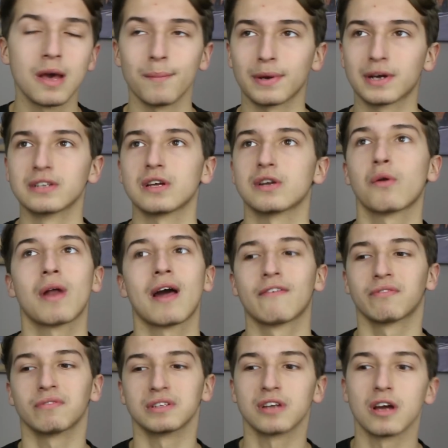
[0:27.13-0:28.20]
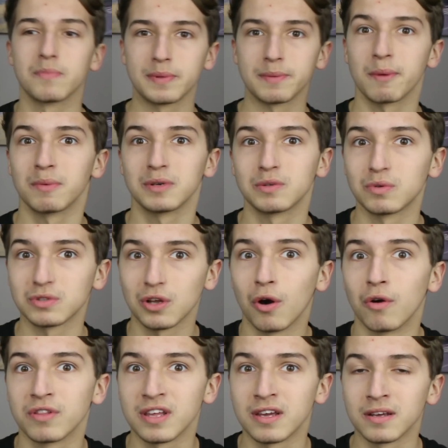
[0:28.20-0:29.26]
because I don't have the time at the moment to watch the
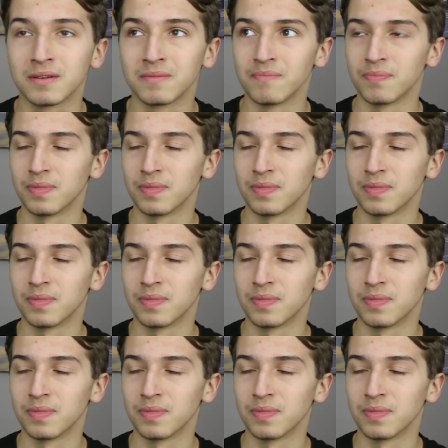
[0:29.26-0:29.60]
whole thing.